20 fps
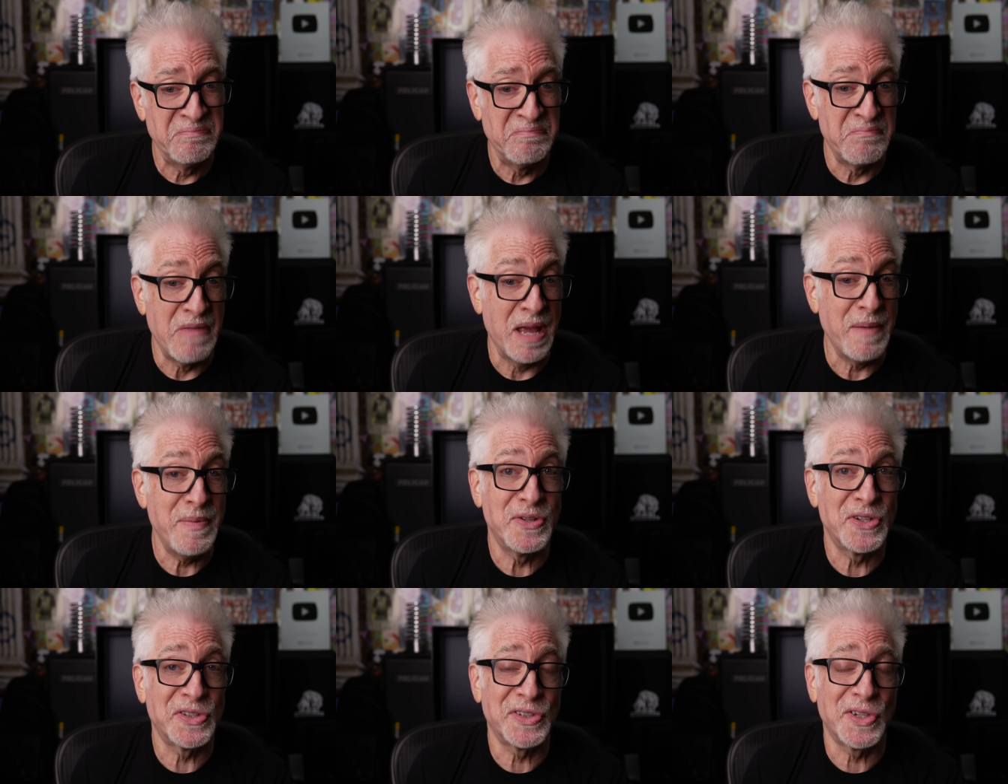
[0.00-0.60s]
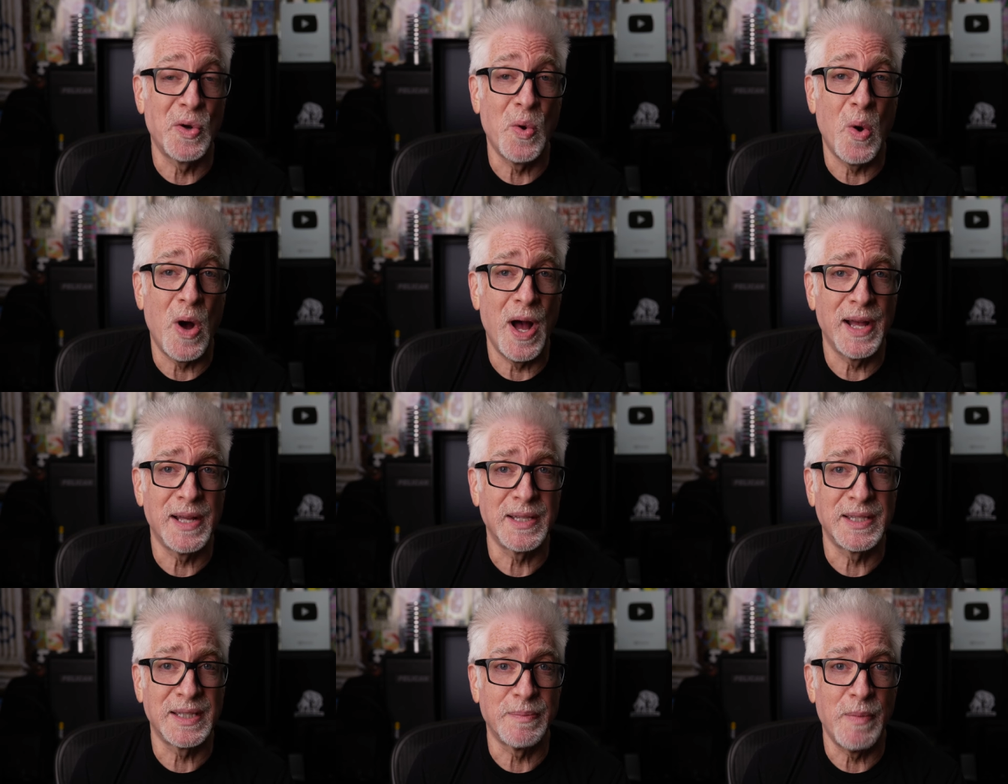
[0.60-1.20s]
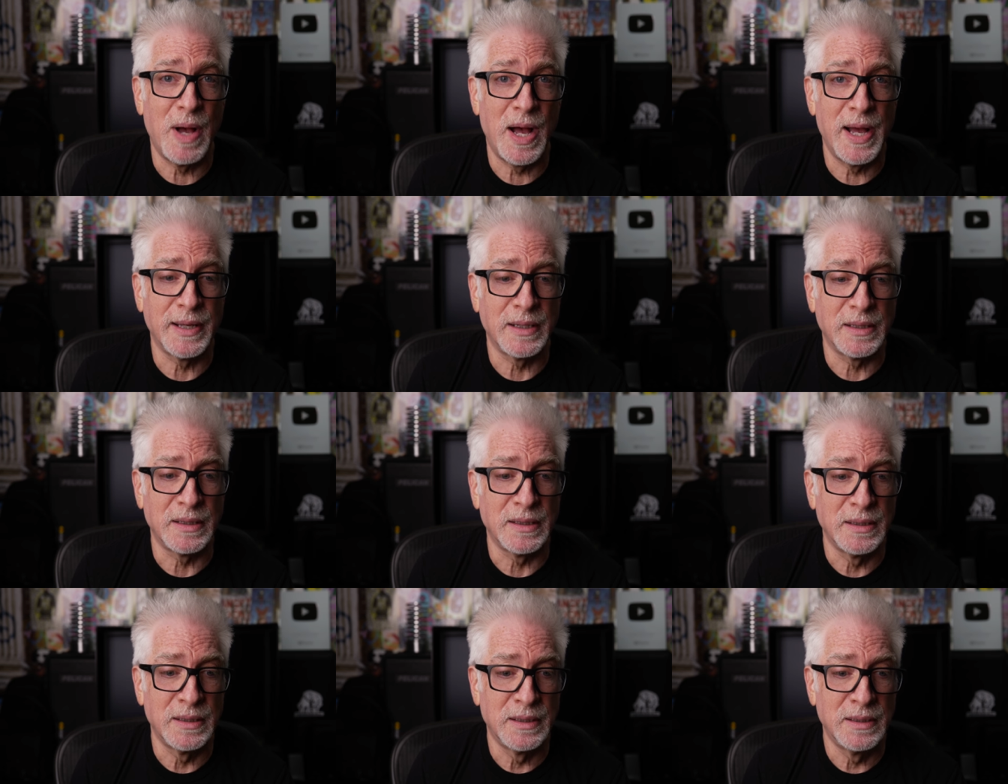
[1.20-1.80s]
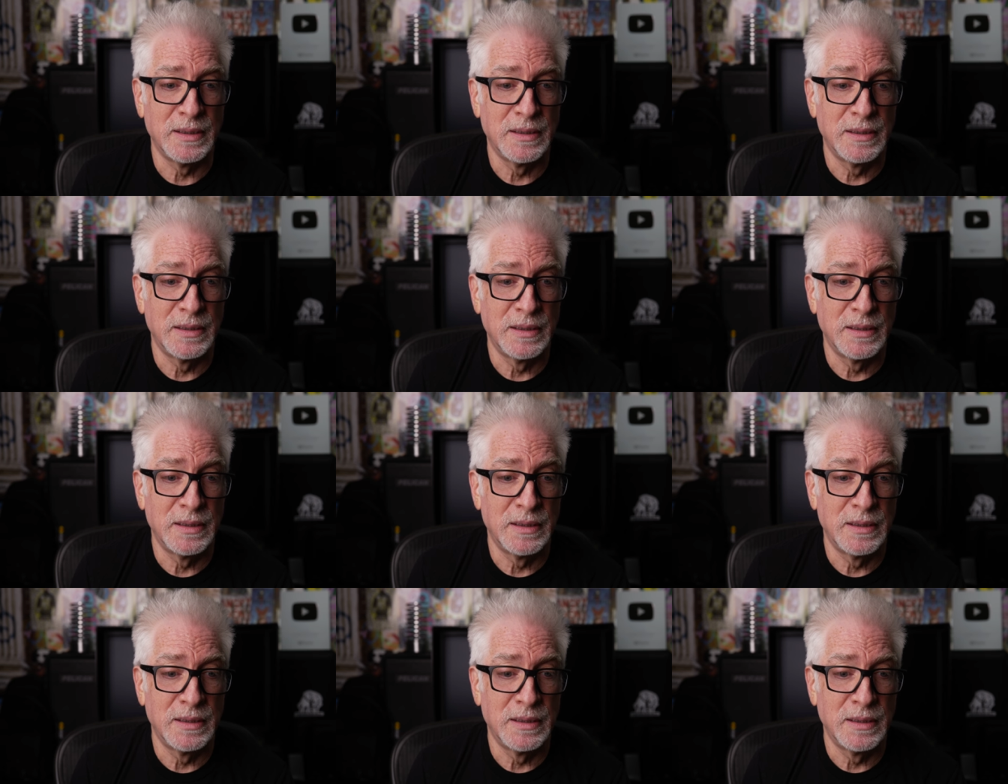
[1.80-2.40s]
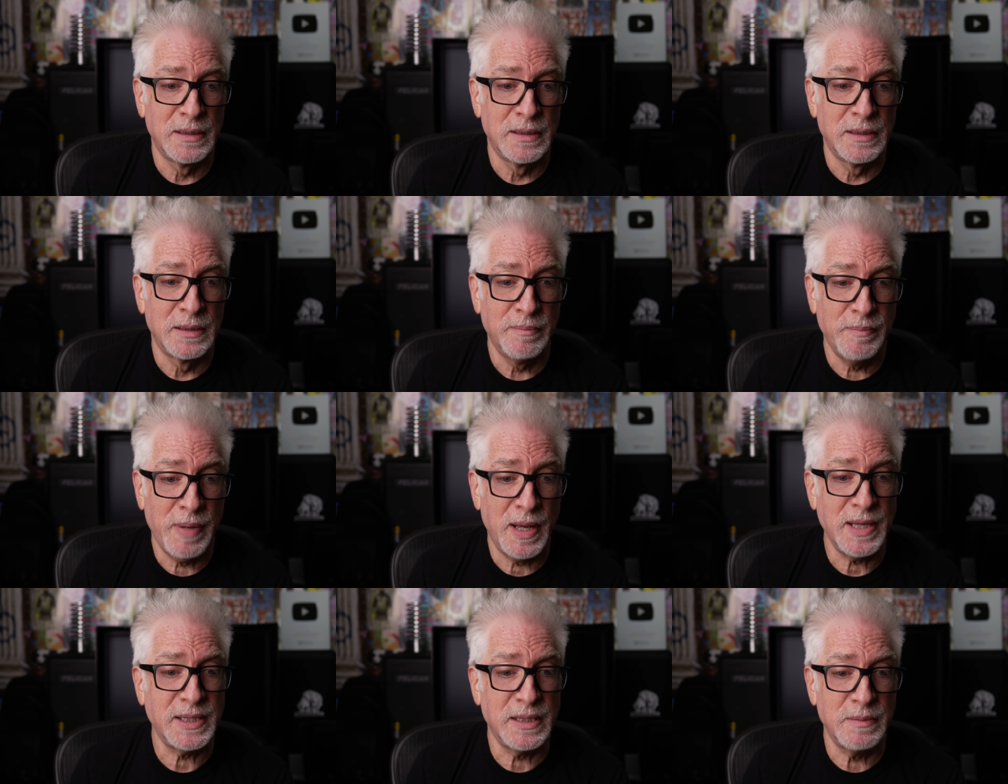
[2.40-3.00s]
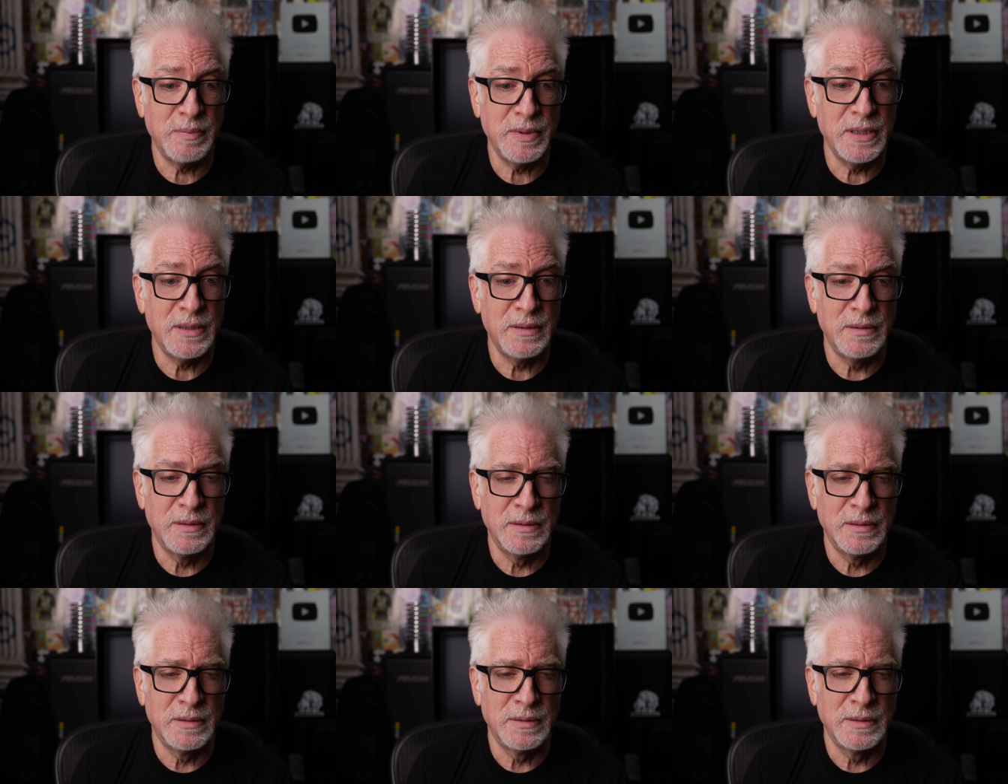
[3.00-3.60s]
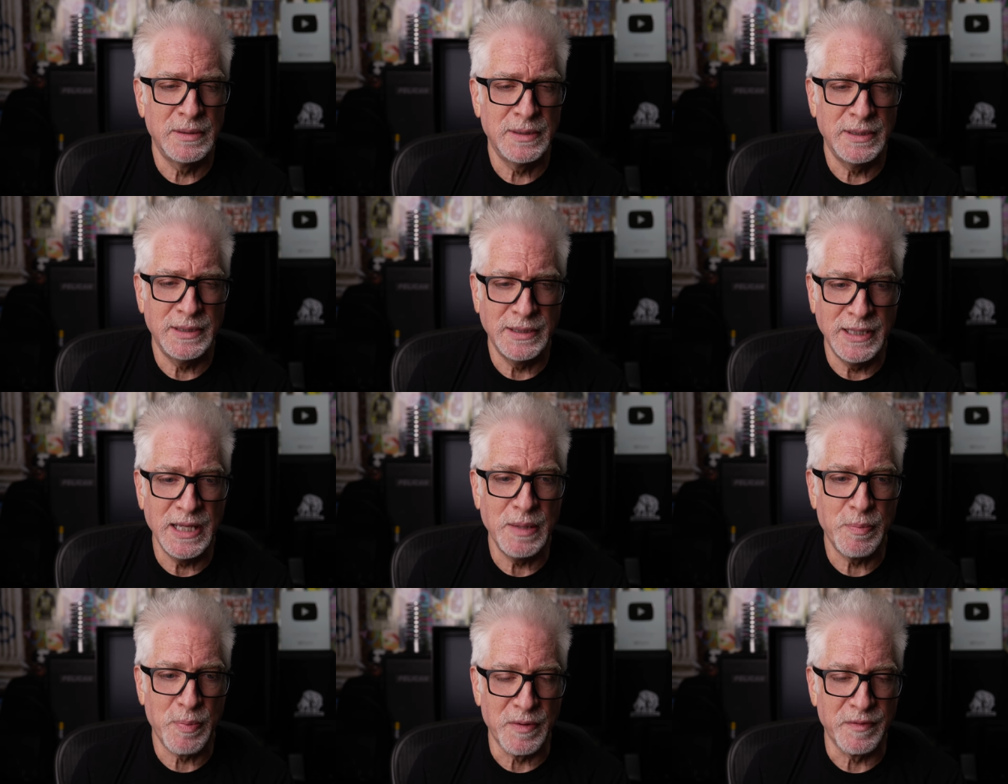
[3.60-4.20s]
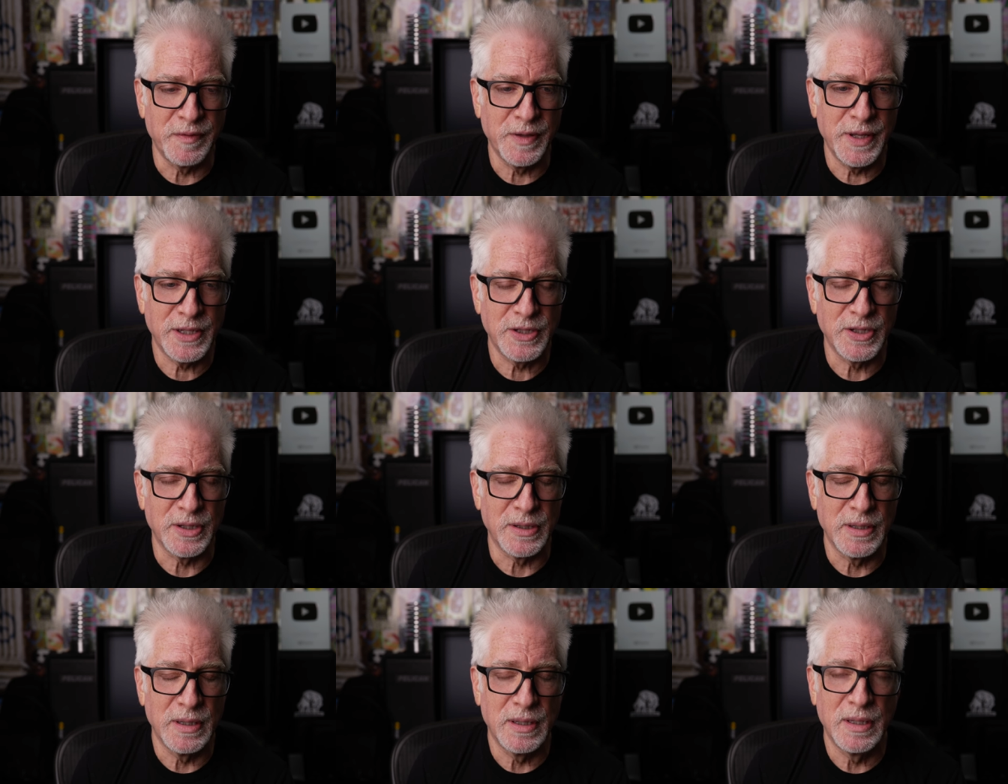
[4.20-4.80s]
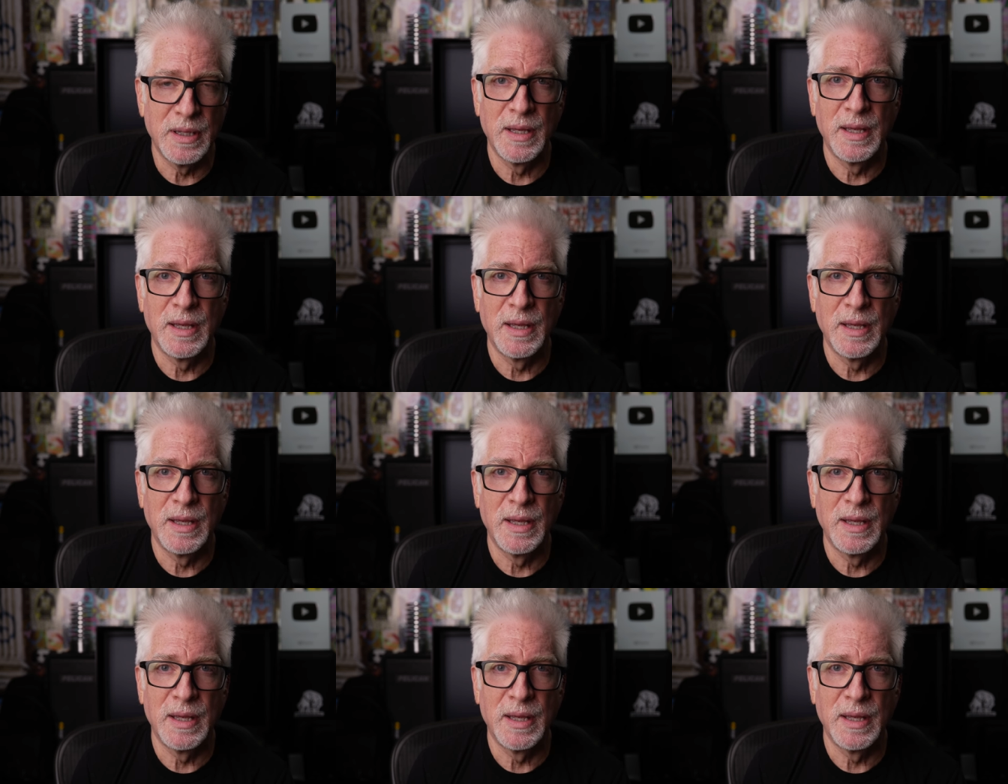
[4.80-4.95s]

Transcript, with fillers: maybe just a quiet smile, possibly deep reflection.